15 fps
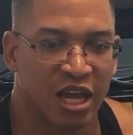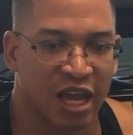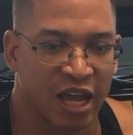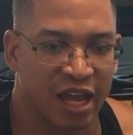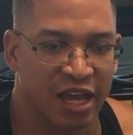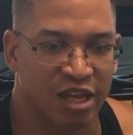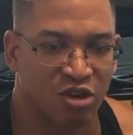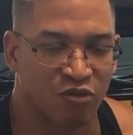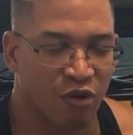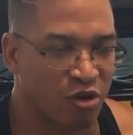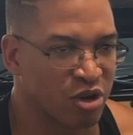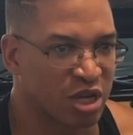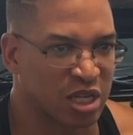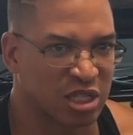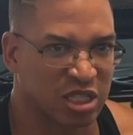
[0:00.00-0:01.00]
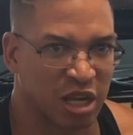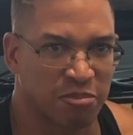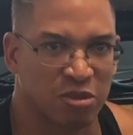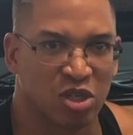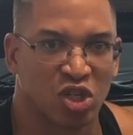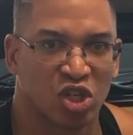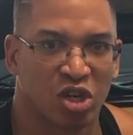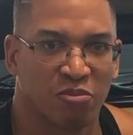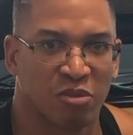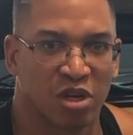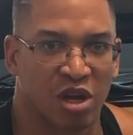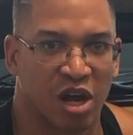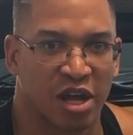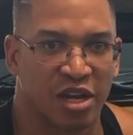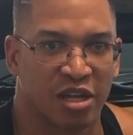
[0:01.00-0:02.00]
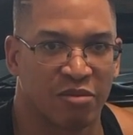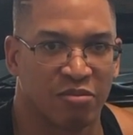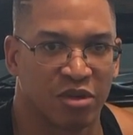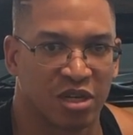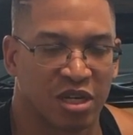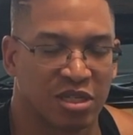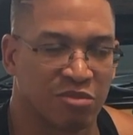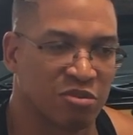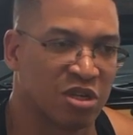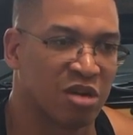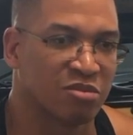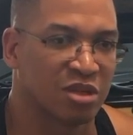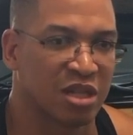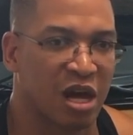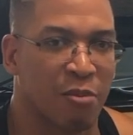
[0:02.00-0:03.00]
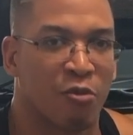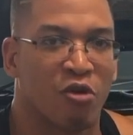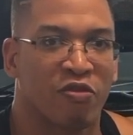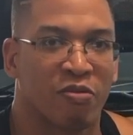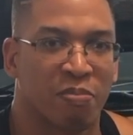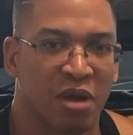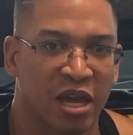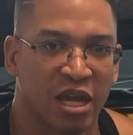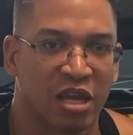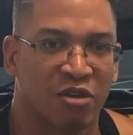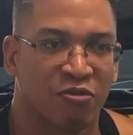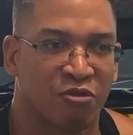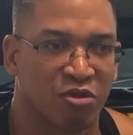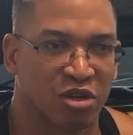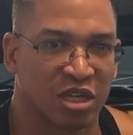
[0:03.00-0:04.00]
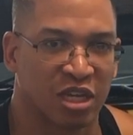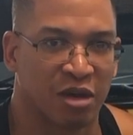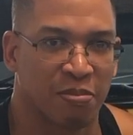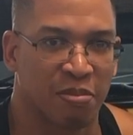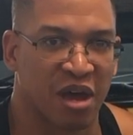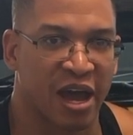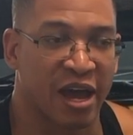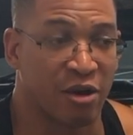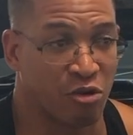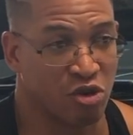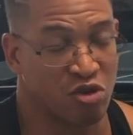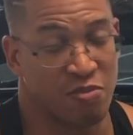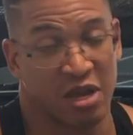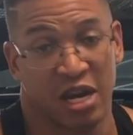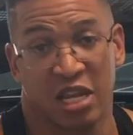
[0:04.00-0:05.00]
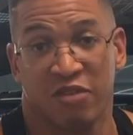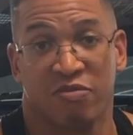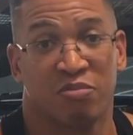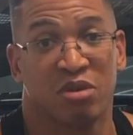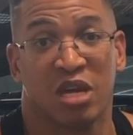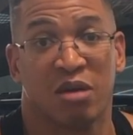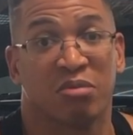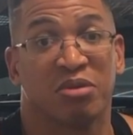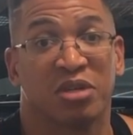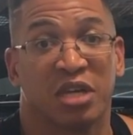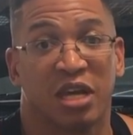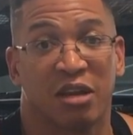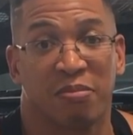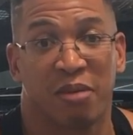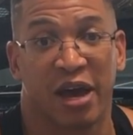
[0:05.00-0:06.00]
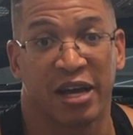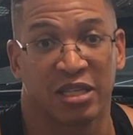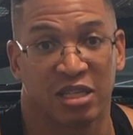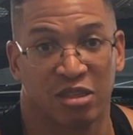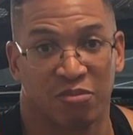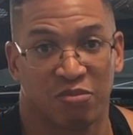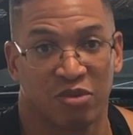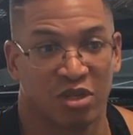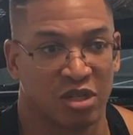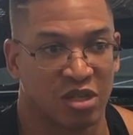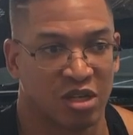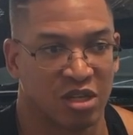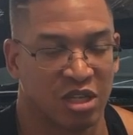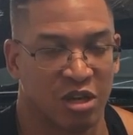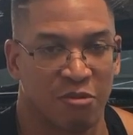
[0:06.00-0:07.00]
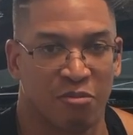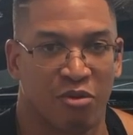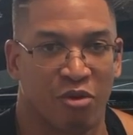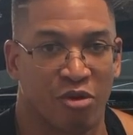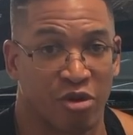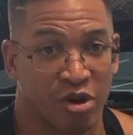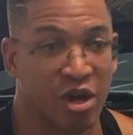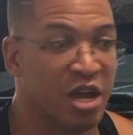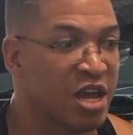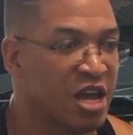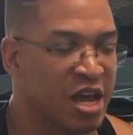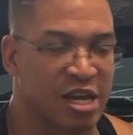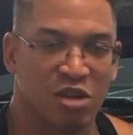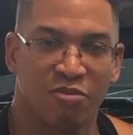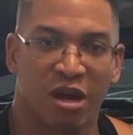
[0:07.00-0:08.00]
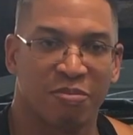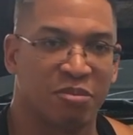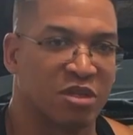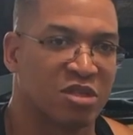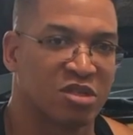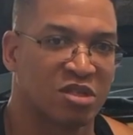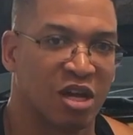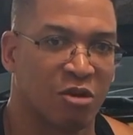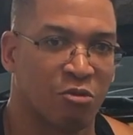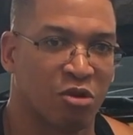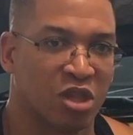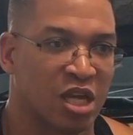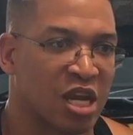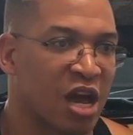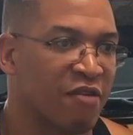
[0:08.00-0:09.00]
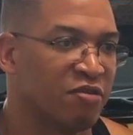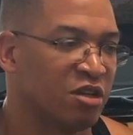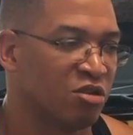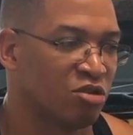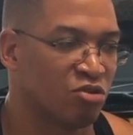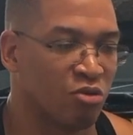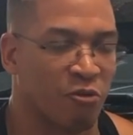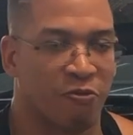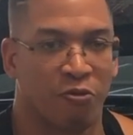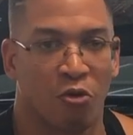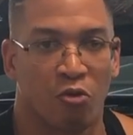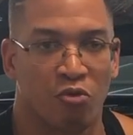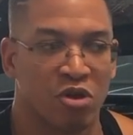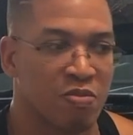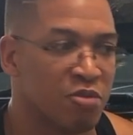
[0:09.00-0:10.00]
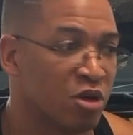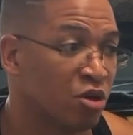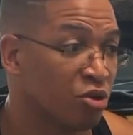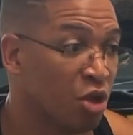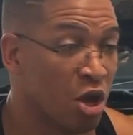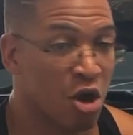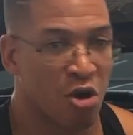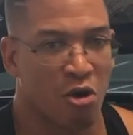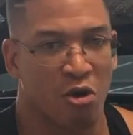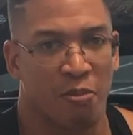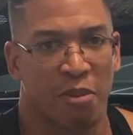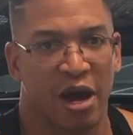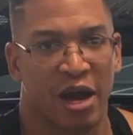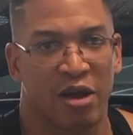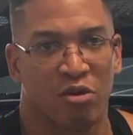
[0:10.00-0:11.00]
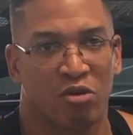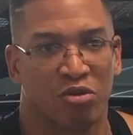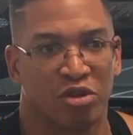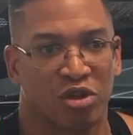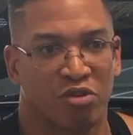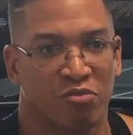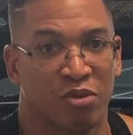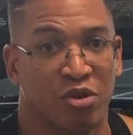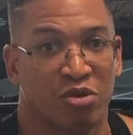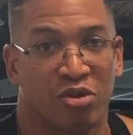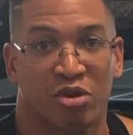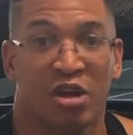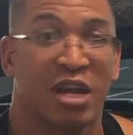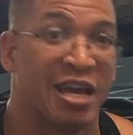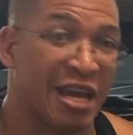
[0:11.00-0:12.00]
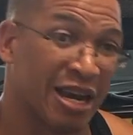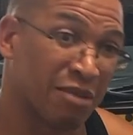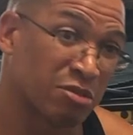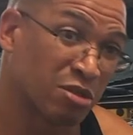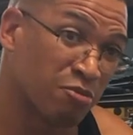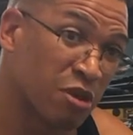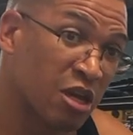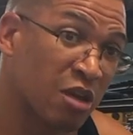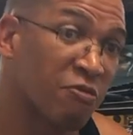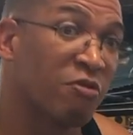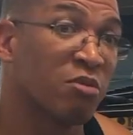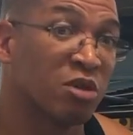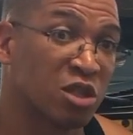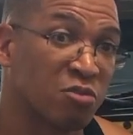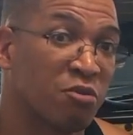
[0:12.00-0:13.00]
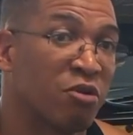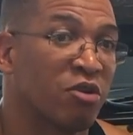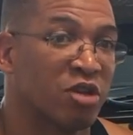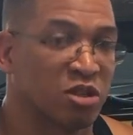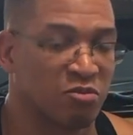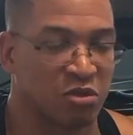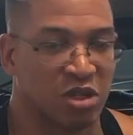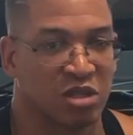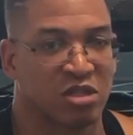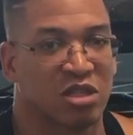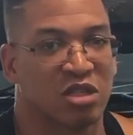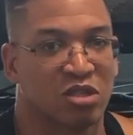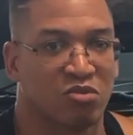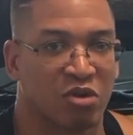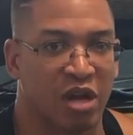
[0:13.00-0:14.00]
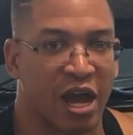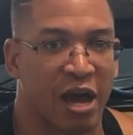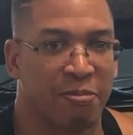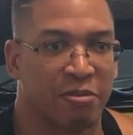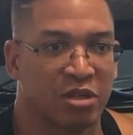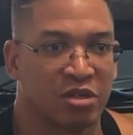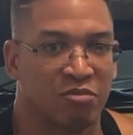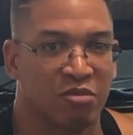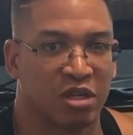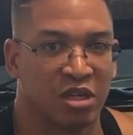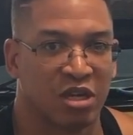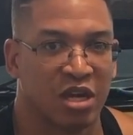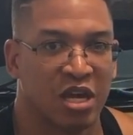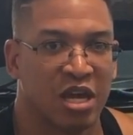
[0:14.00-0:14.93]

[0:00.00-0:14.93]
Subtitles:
and you've already accepted shipment on it, because it becomes a lot more of a pain for it to get back, or you may not even be able to get it back to the importer, and you might be stuck with it having to either do a full rebuild or buy a whole nother motor. And I'm speaking from experience, because this is what happened to me,